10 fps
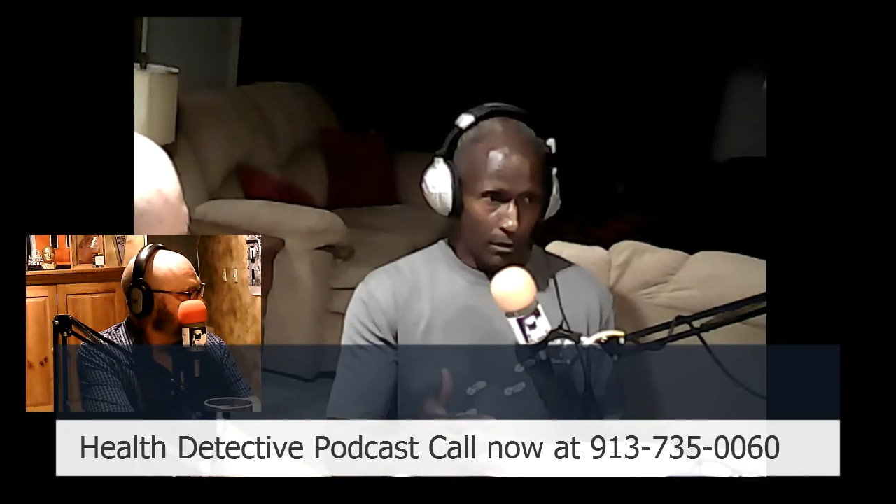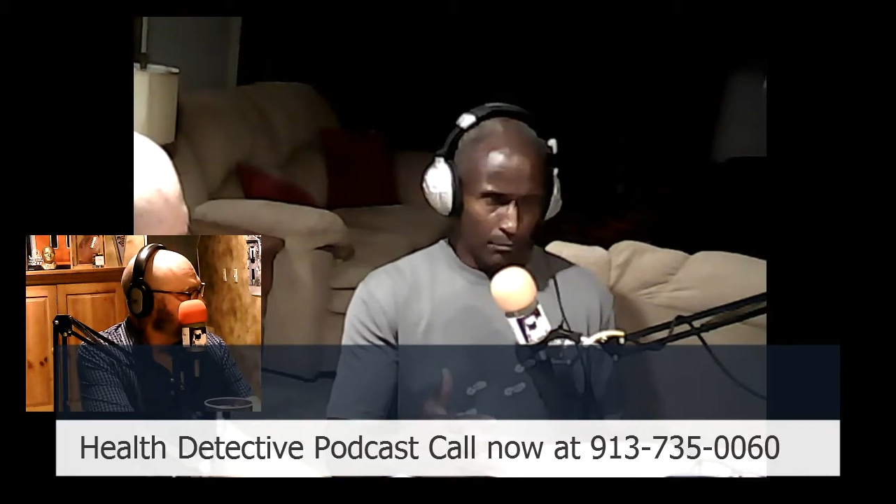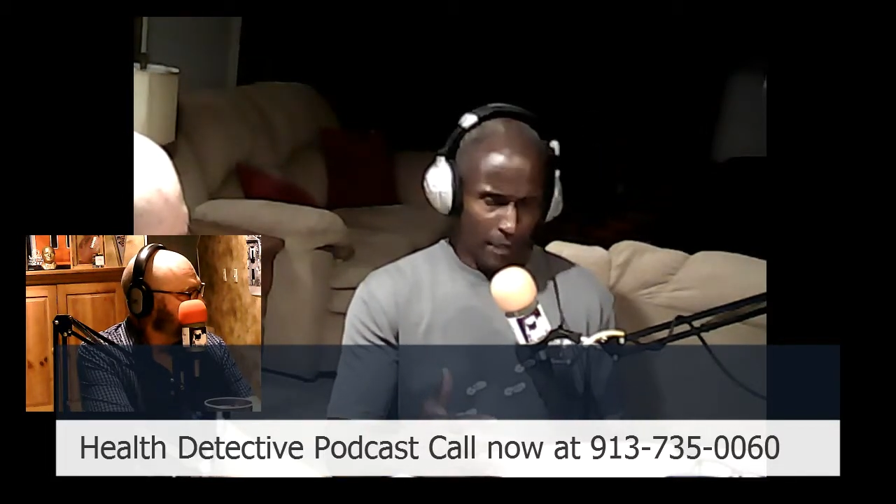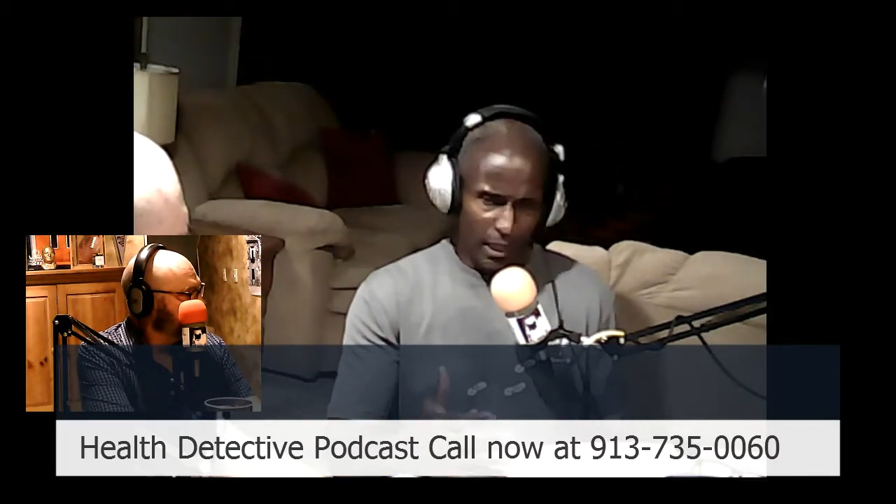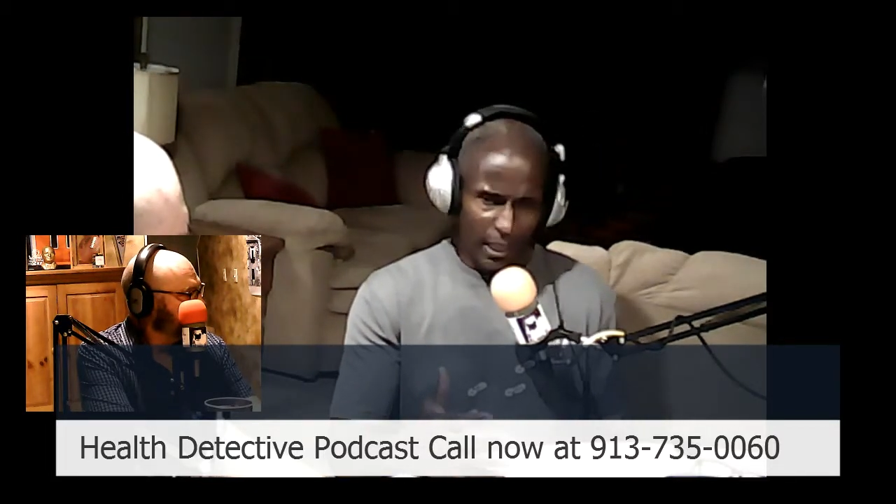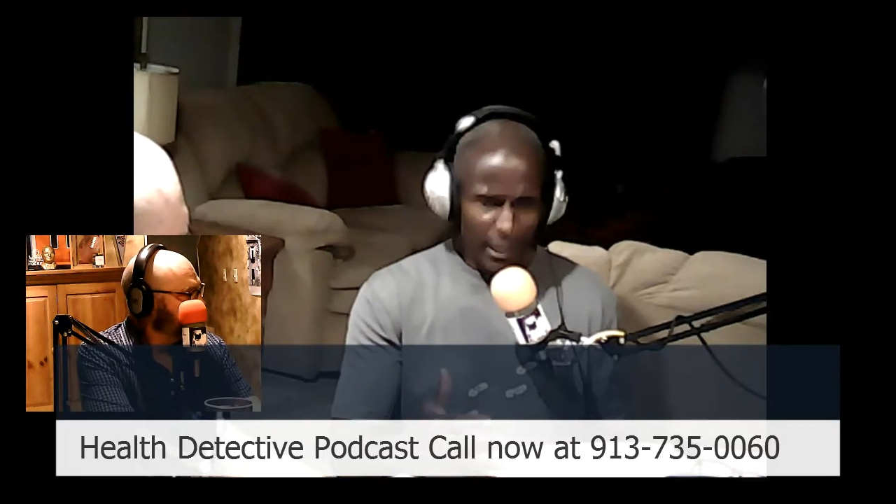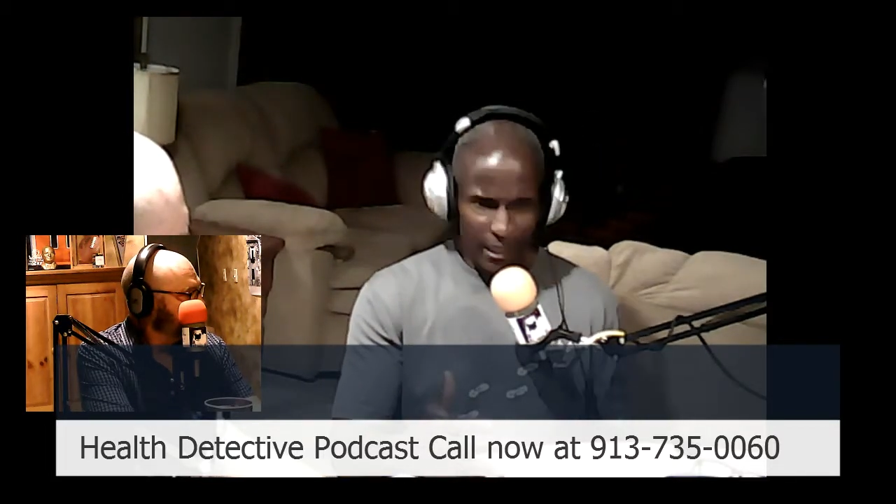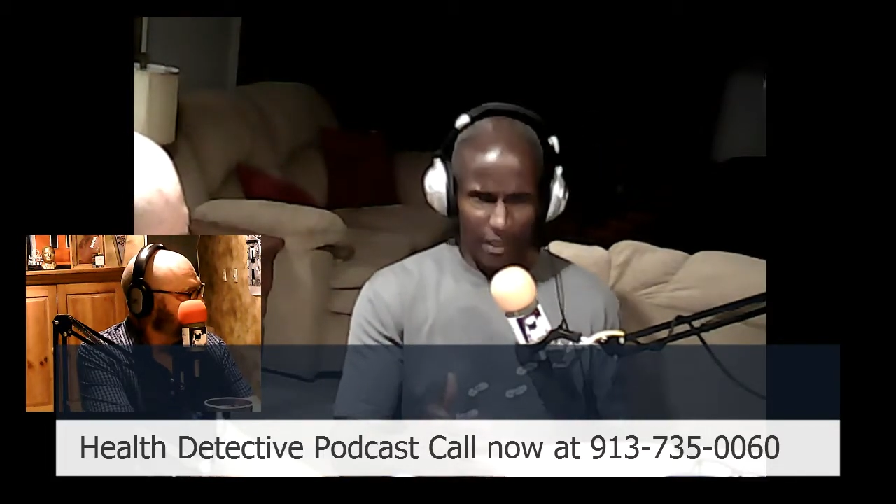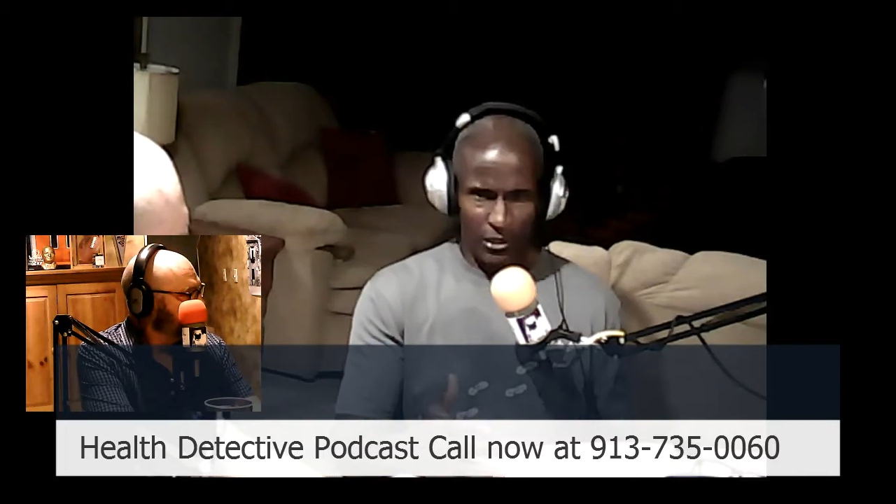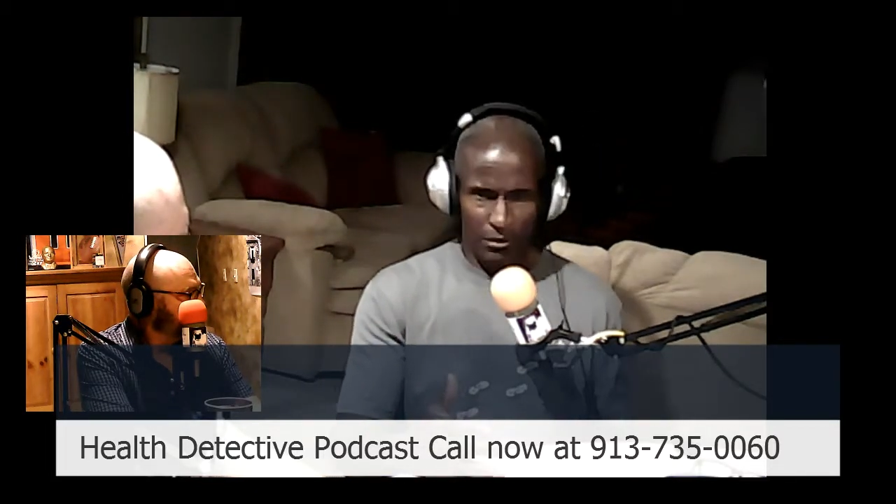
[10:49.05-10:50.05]
man, I
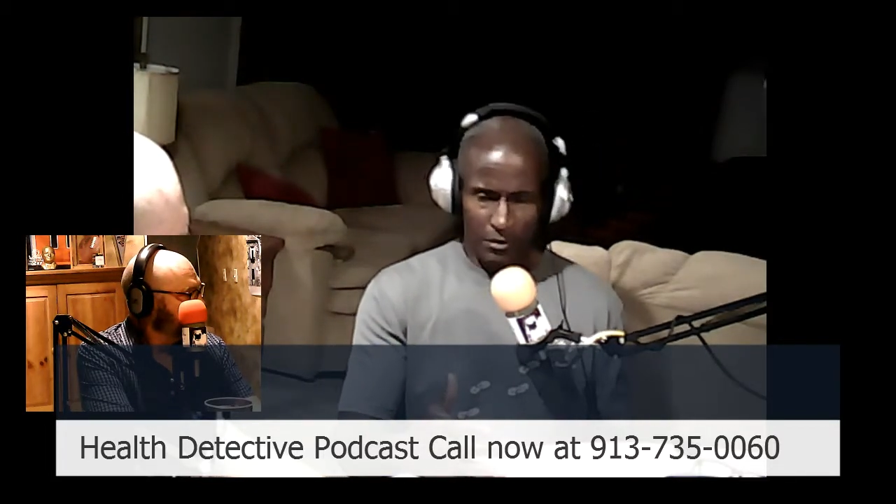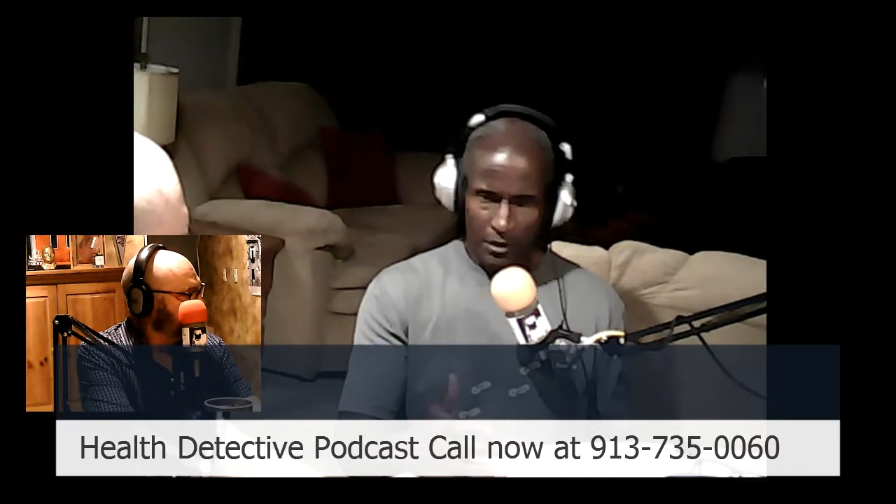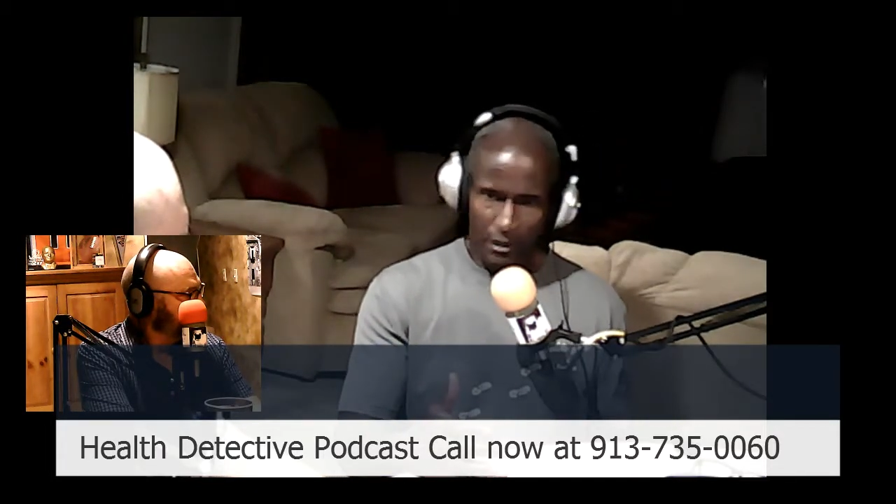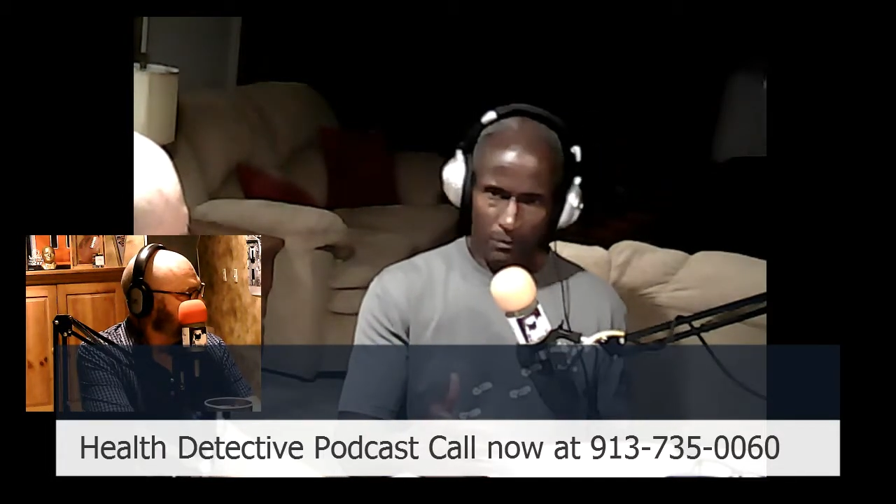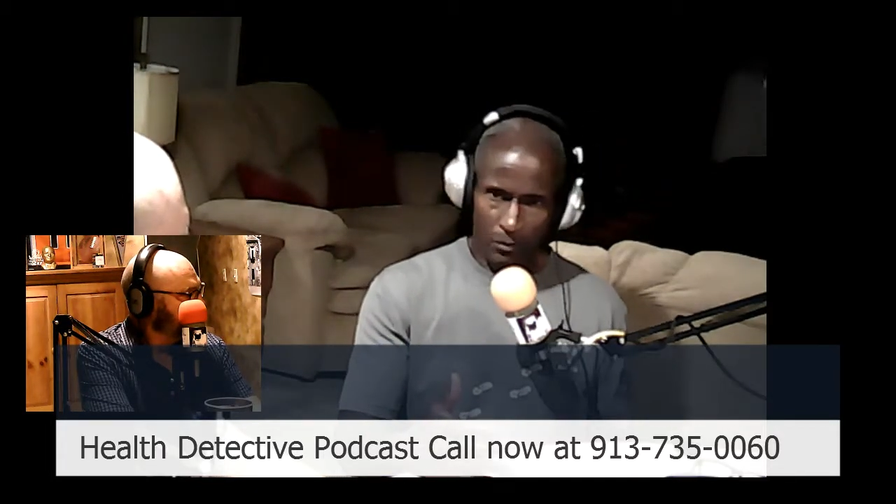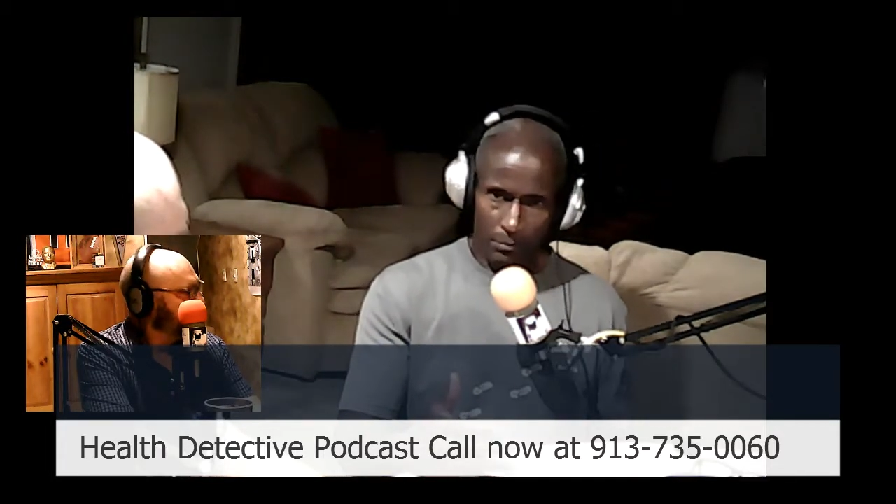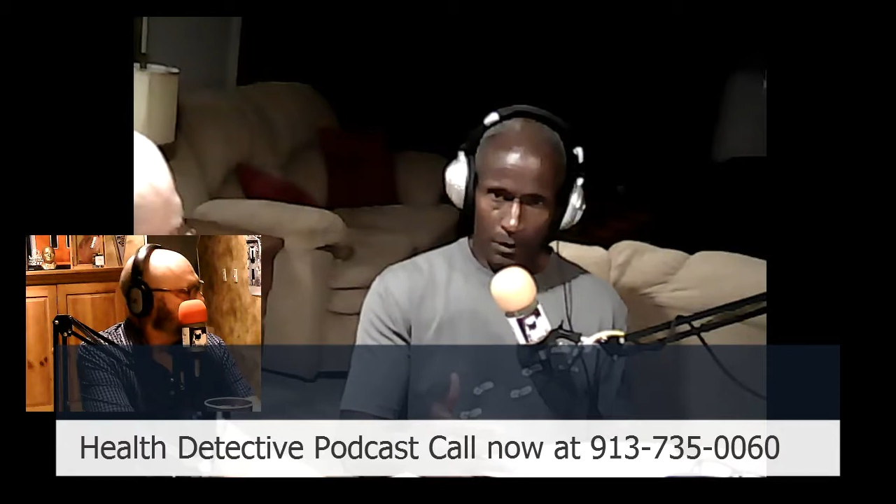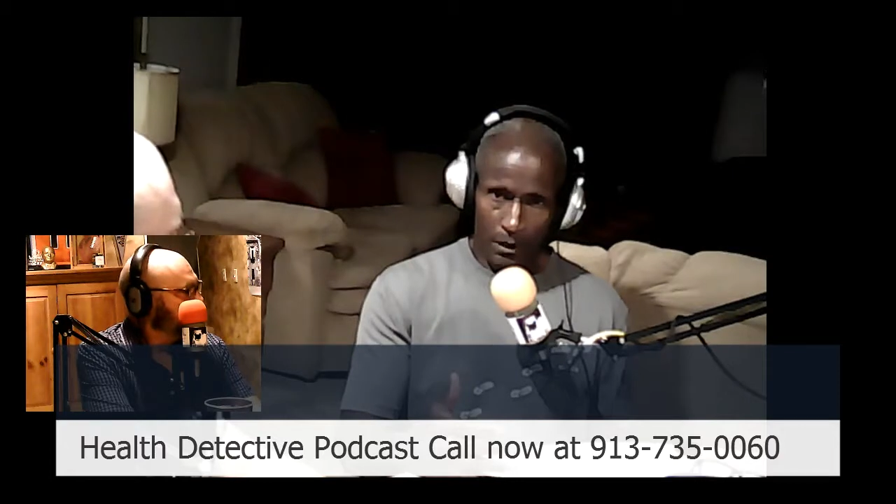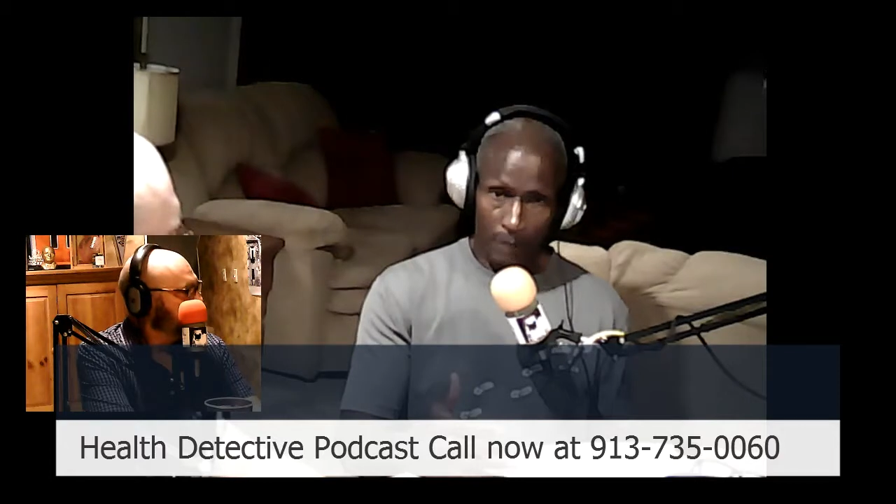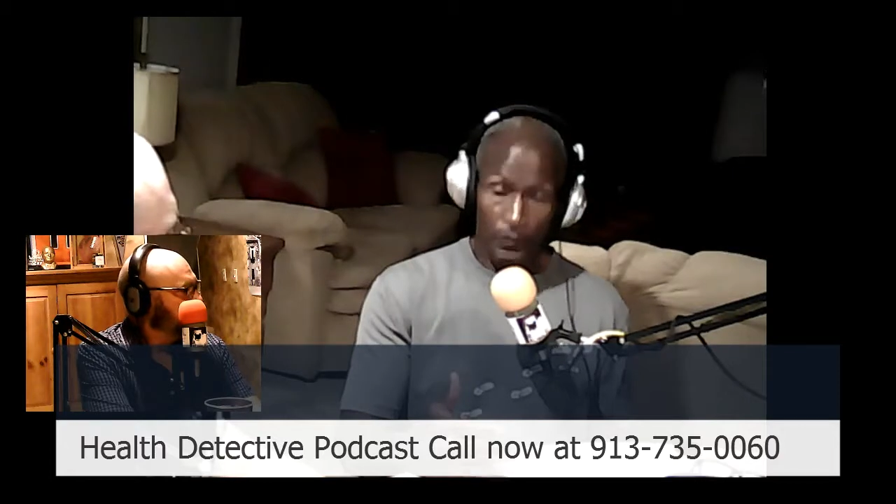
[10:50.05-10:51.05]
can't do a chin-up or a
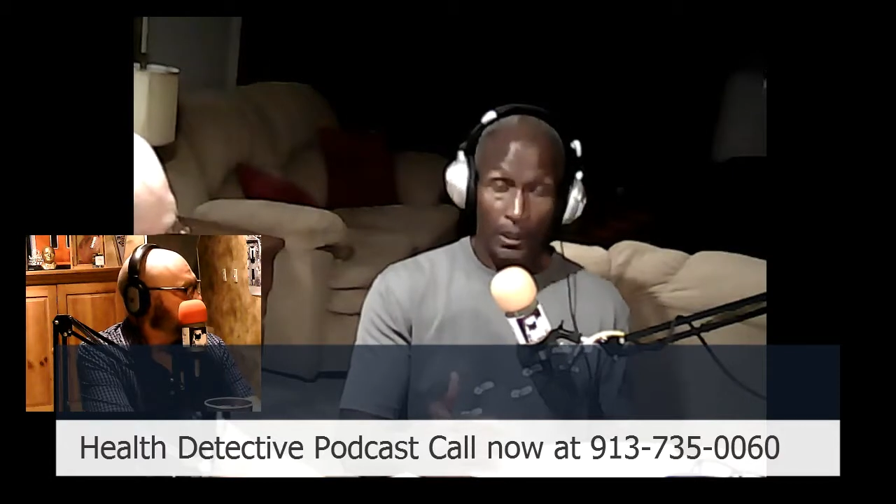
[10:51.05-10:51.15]
pull-up.